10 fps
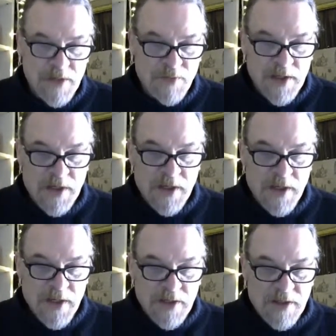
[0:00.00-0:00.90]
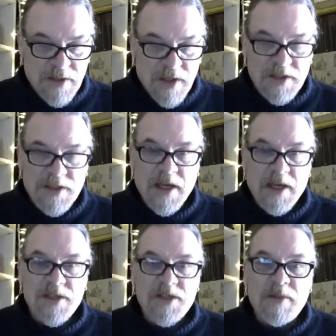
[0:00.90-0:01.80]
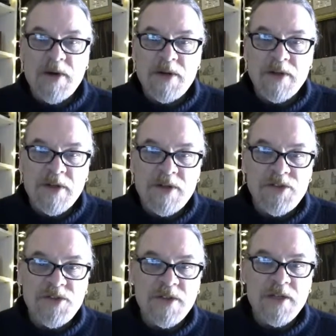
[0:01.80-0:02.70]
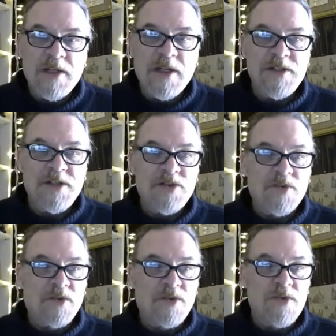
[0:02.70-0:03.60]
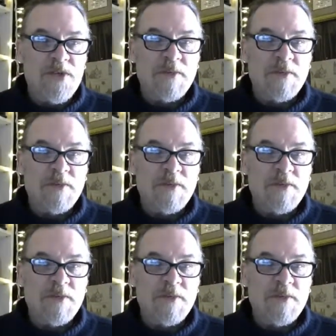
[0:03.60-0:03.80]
And we discussed that in Samaritan literature, the Dead Sea Scrolls,